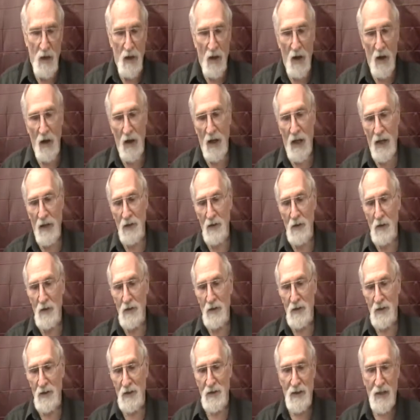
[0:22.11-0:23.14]
All I know
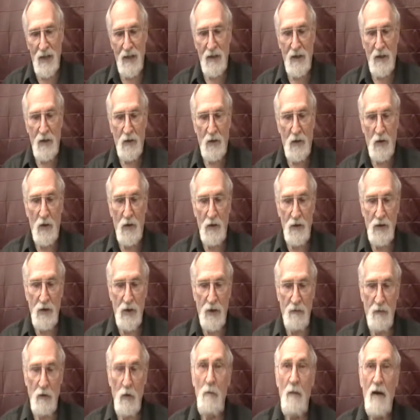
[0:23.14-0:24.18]
is it said that there are
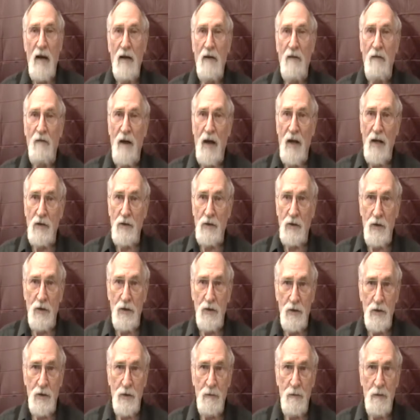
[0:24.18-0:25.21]
several
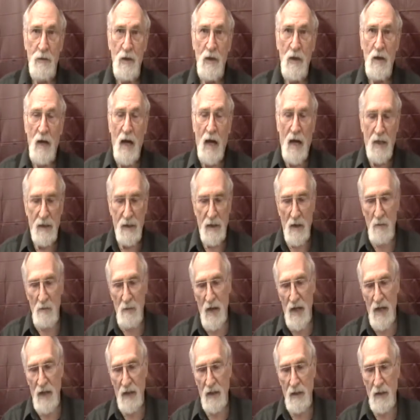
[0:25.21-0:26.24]
manufacturers and they
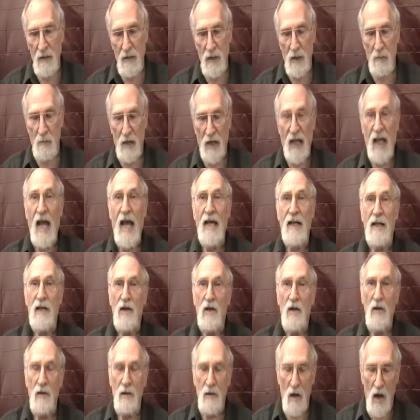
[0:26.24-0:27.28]
make a
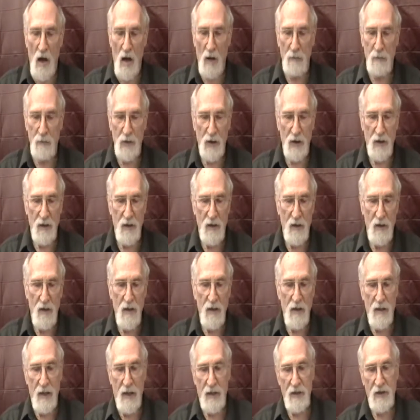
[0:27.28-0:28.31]
mechanical object
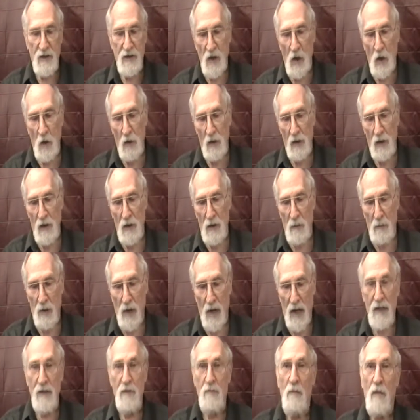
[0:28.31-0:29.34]
that's sold in a
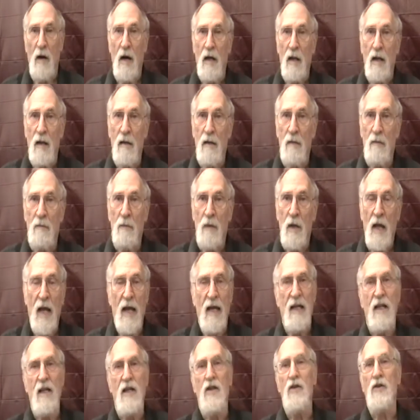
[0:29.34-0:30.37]
plain model
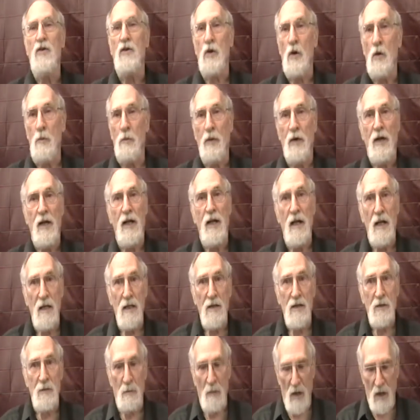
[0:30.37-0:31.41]
and in a super
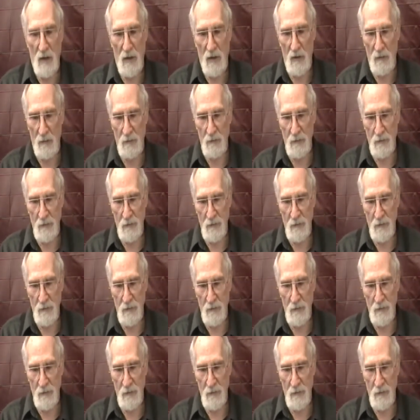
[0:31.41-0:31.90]
deluxe model.